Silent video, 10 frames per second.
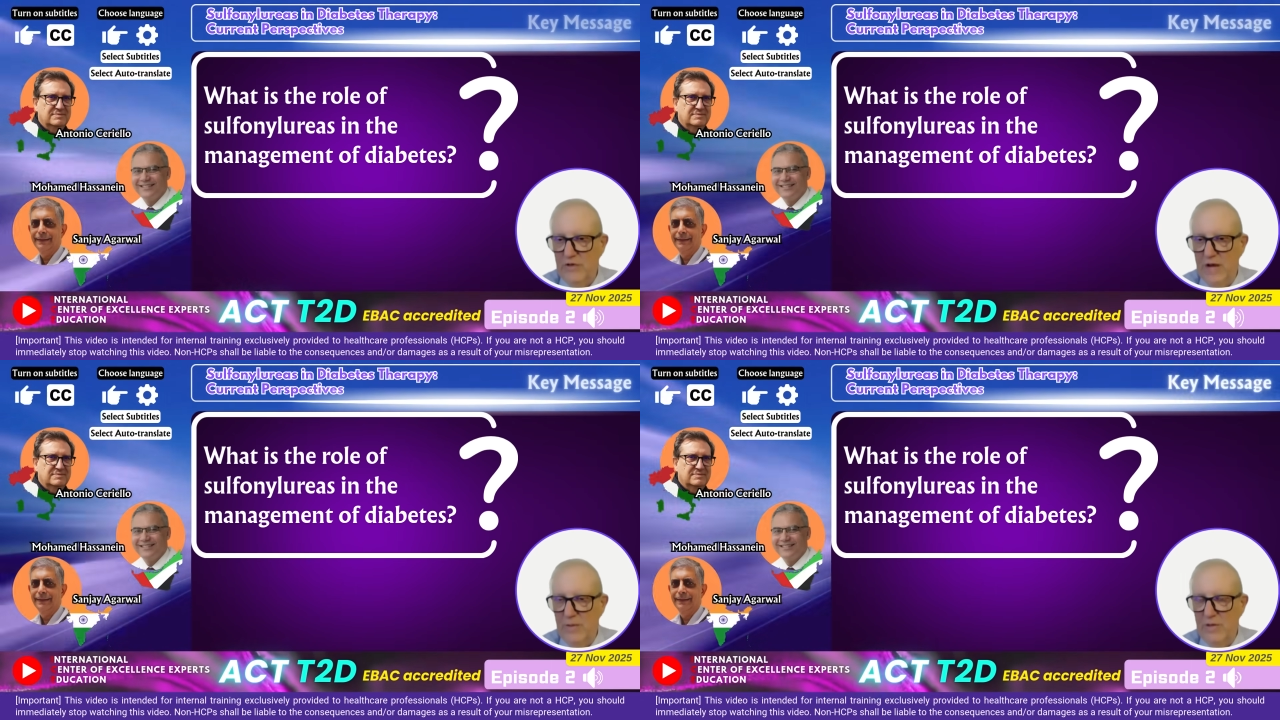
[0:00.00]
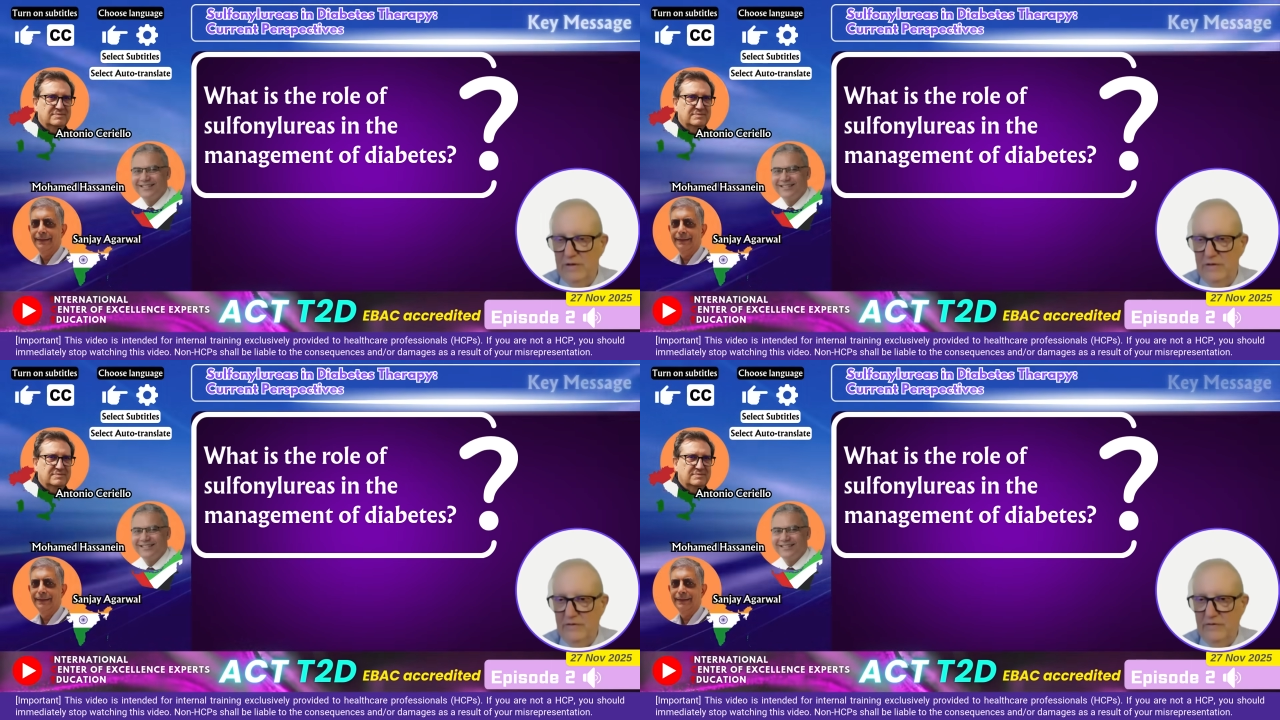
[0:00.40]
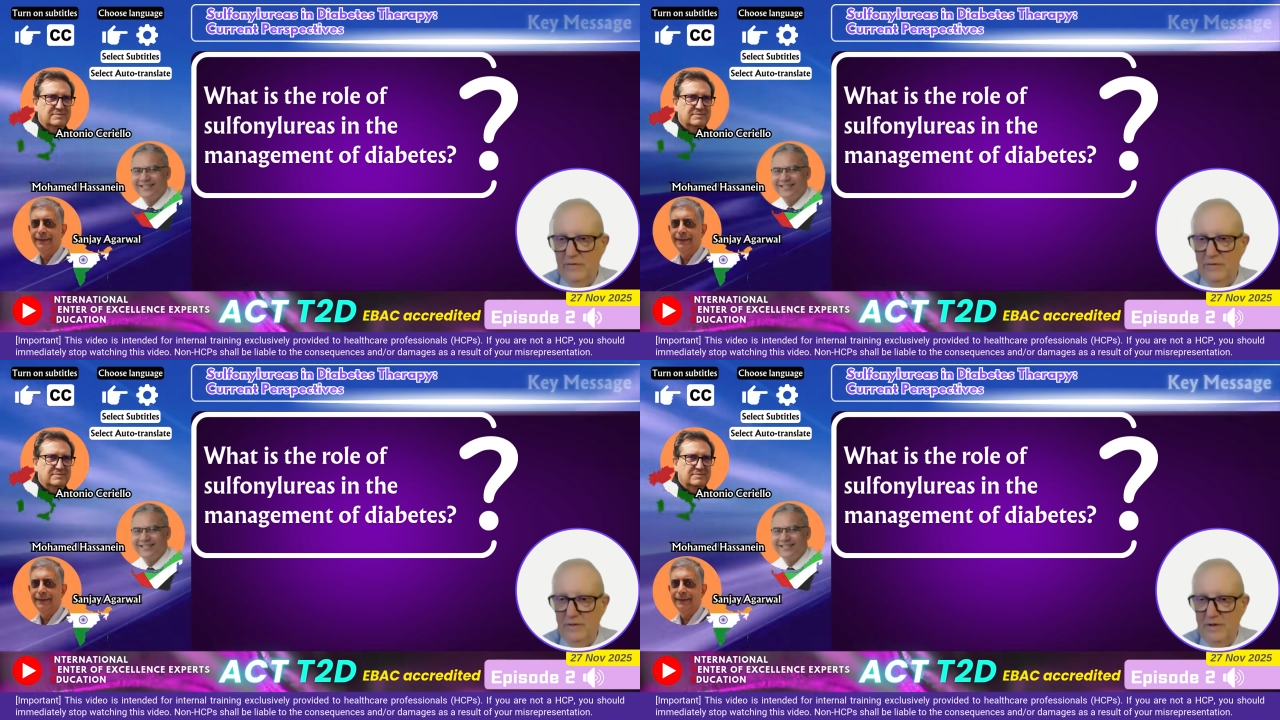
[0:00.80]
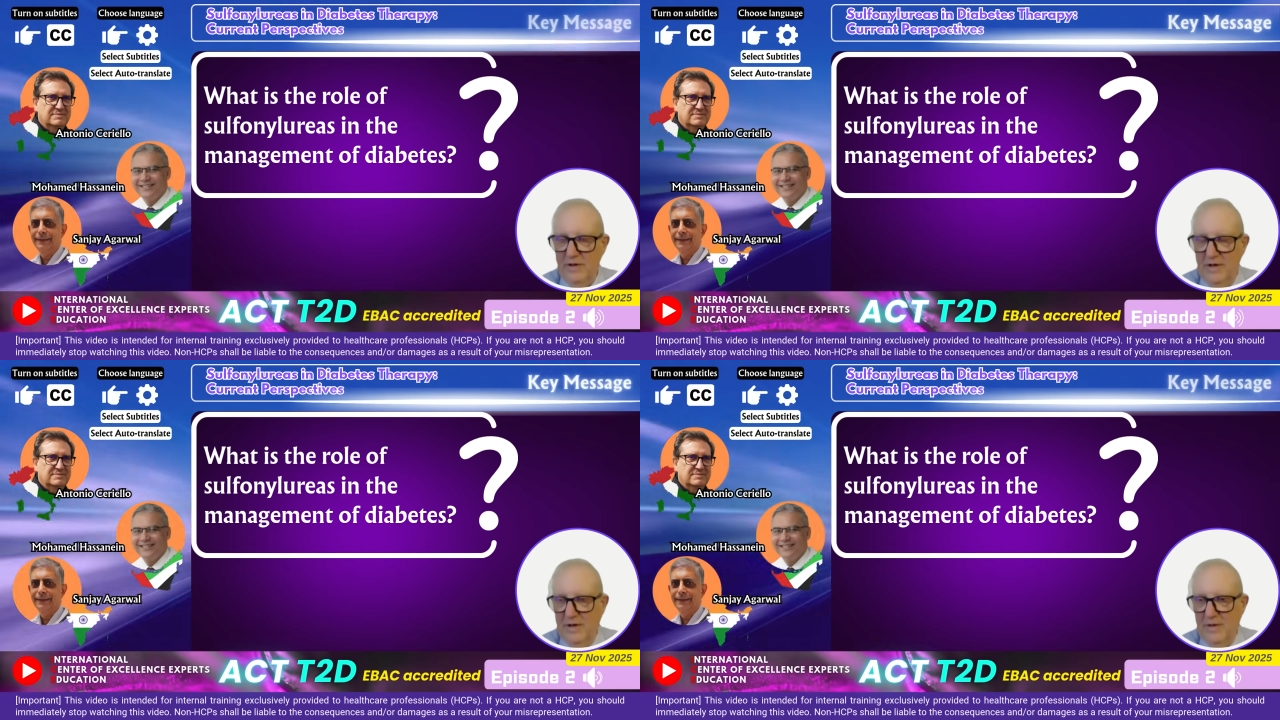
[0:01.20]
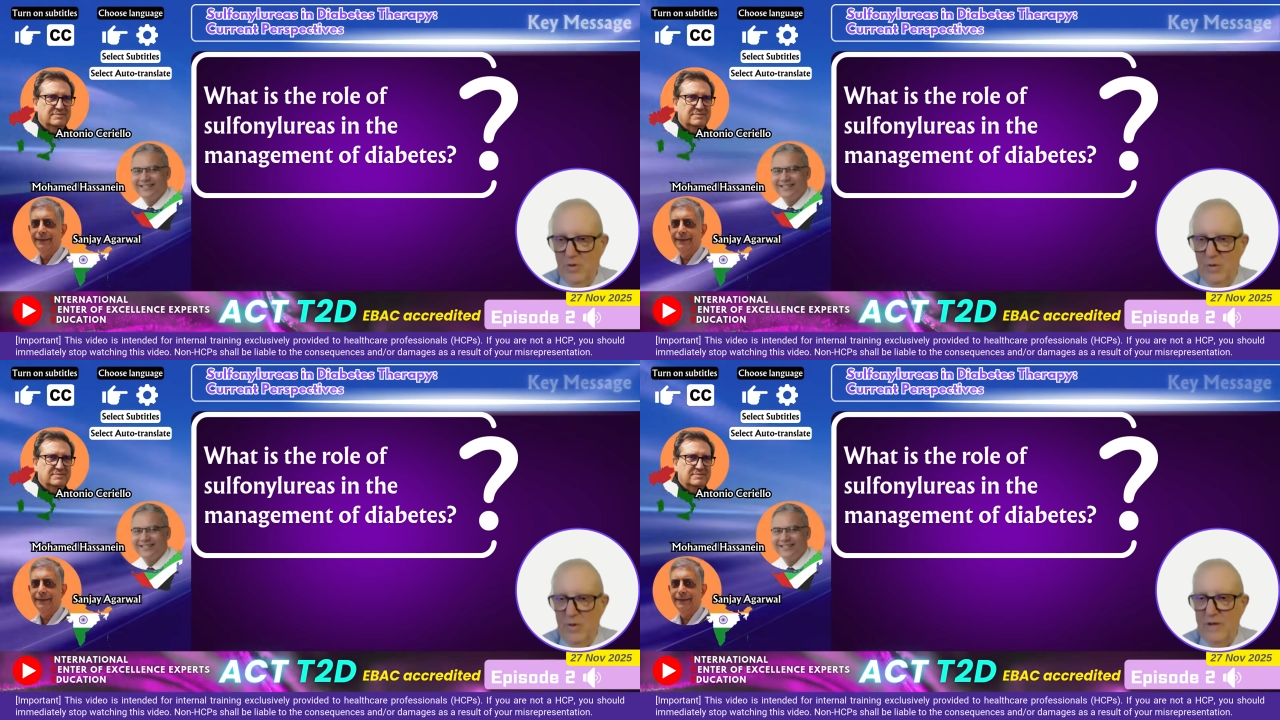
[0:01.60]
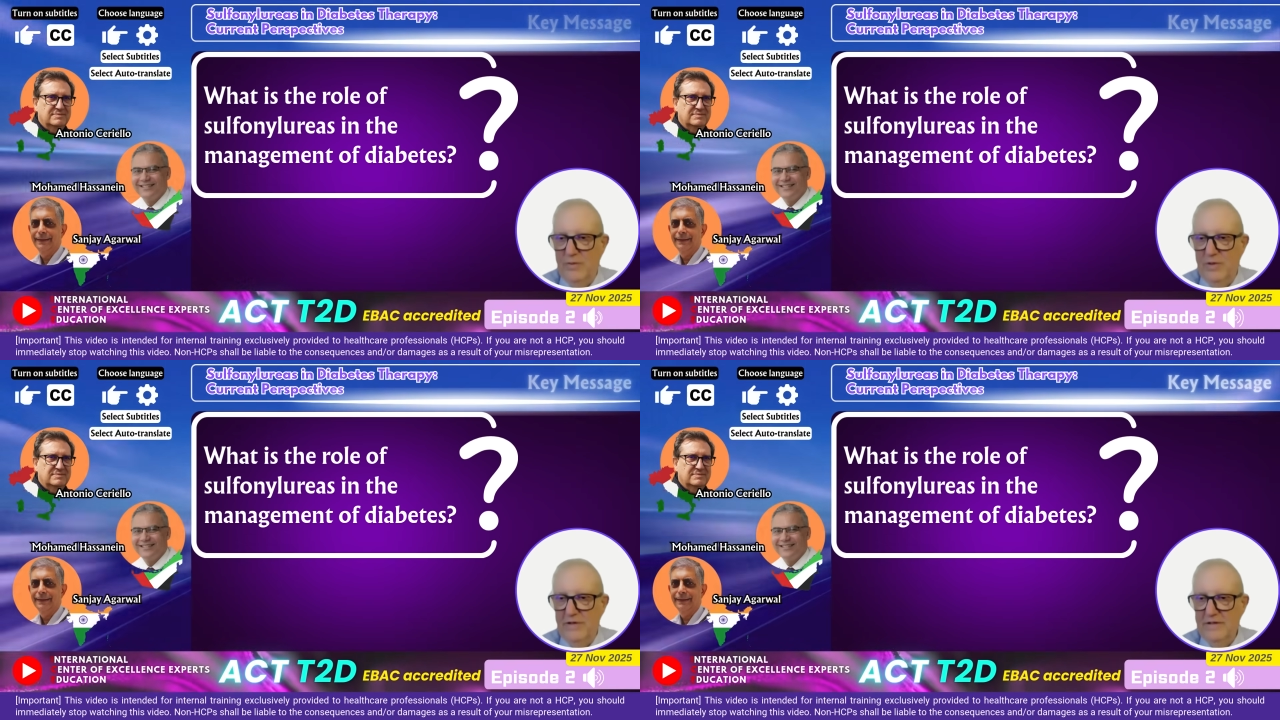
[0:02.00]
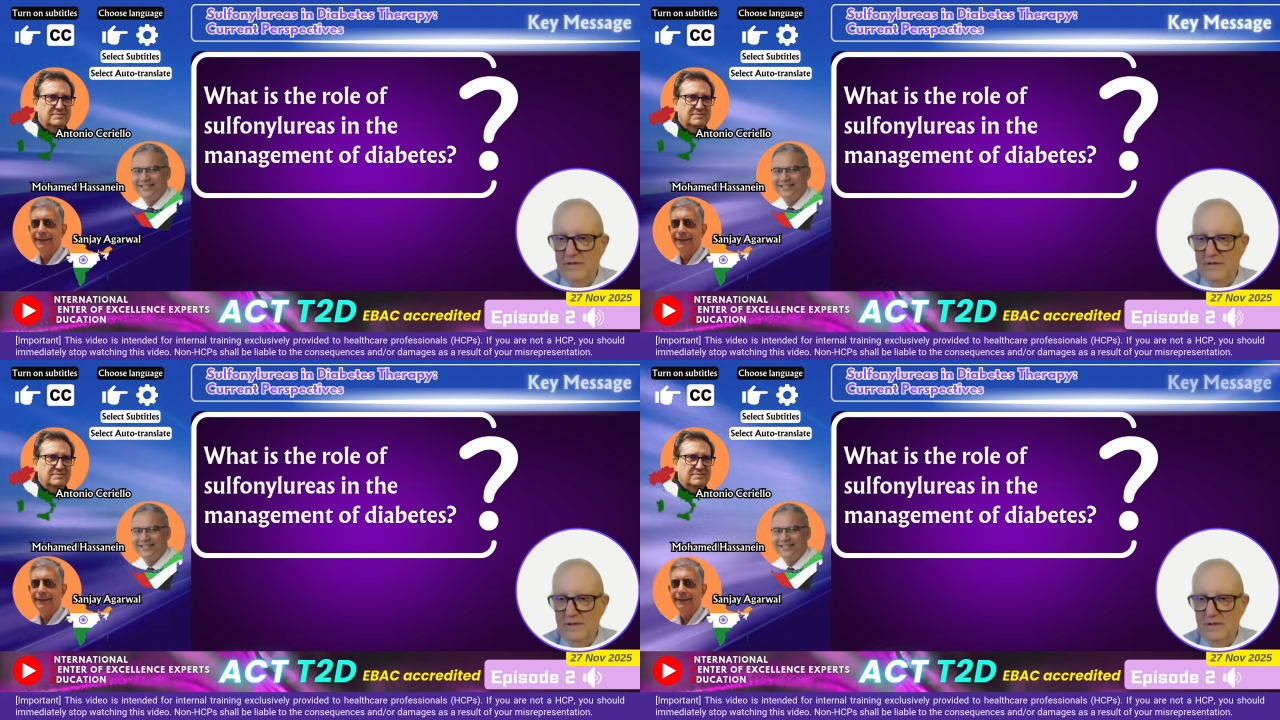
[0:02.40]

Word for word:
Speaker 1: of diabetes. Mohamed, please.